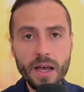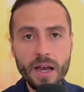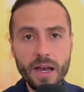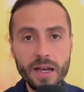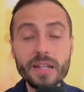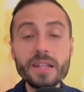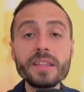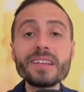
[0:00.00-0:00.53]

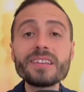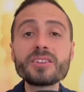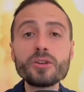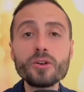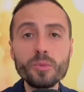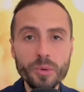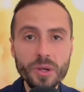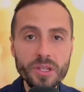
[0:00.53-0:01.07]
An
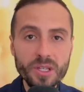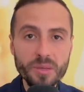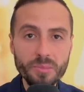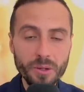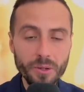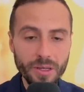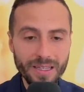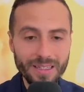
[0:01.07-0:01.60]
additional
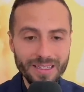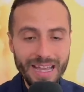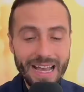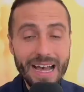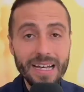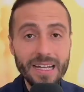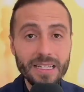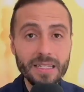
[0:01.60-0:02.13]
principle is
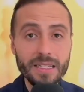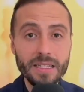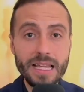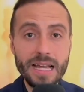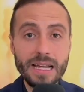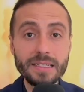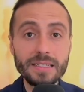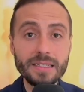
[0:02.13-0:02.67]
added to
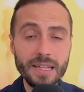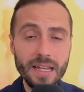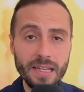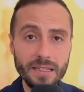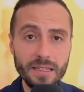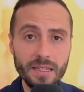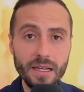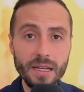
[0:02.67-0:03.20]
that
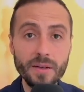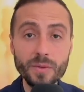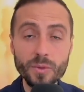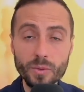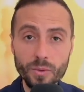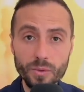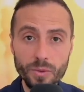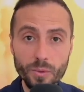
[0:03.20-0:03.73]
set of
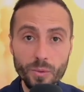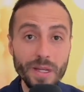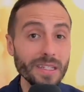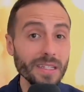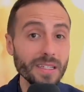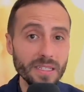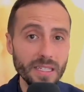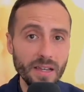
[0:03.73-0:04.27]

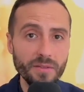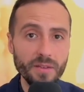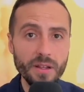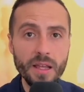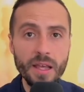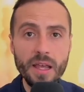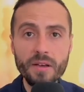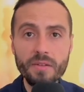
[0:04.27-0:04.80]

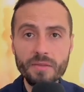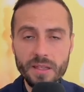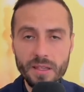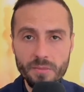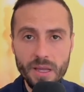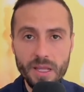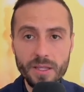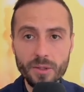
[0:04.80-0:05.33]
twenty-seven
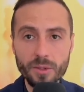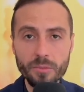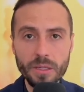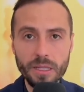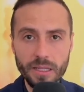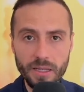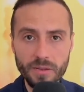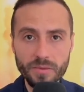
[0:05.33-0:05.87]
fundamental
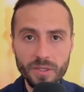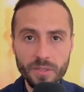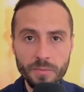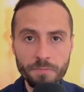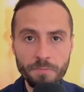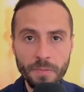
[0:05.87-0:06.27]
beliefs.